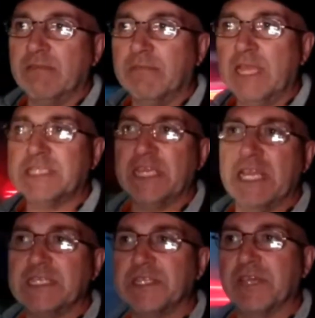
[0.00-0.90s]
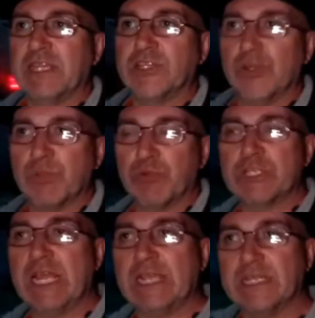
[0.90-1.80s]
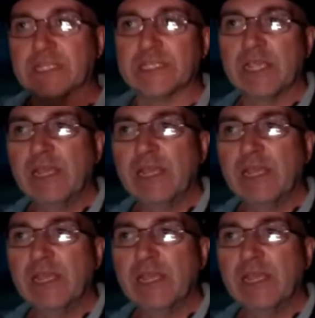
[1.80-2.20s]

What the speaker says: into things, the protectors.